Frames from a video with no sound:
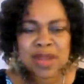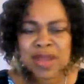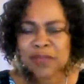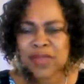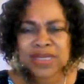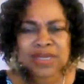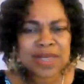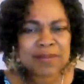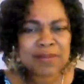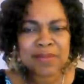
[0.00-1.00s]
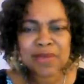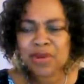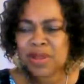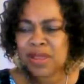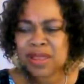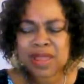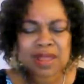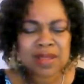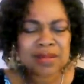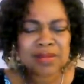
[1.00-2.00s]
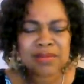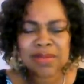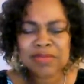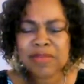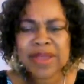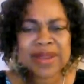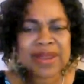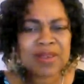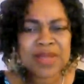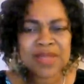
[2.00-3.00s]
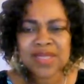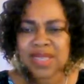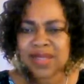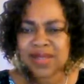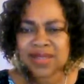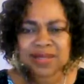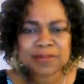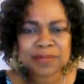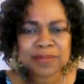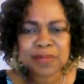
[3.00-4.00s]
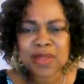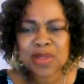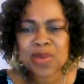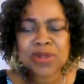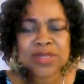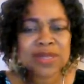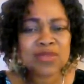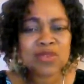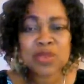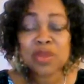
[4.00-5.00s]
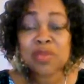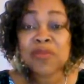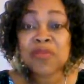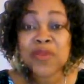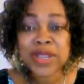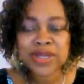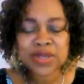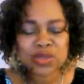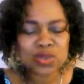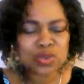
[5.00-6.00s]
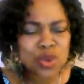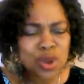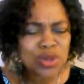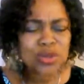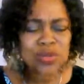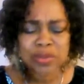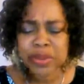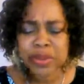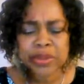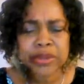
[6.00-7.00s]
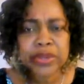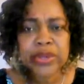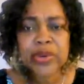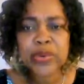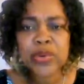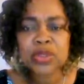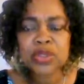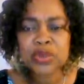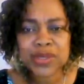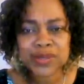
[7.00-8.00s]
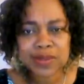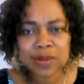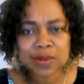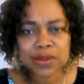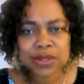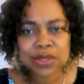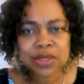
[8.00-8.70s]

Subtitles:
afflicting them, reminding them of their sins, causing them to become afraid, to run from God, run to his God.